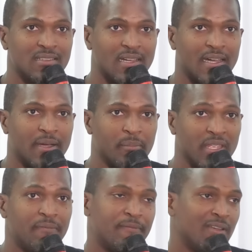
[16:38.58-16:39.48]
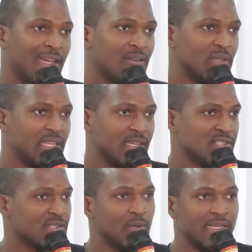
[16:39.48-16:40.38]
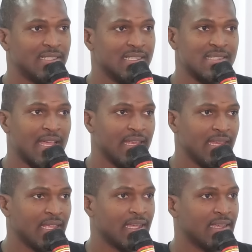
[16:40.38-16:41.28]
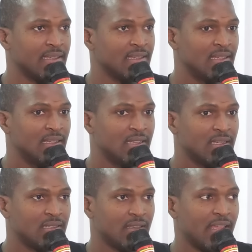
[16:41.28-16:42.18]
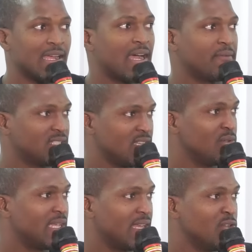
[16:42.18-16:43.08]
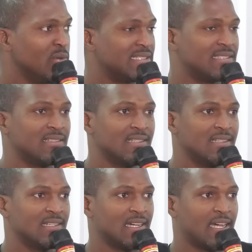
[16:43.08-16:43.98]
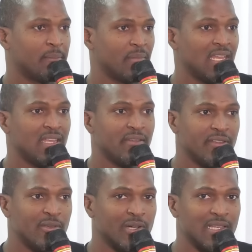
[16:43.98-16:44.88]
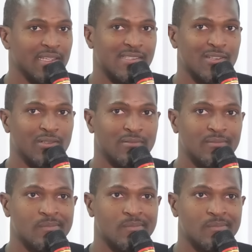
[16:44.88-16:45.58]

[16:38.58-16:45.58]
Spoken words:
If not, we can just go into the signing, and thereafter you can do it individually. So,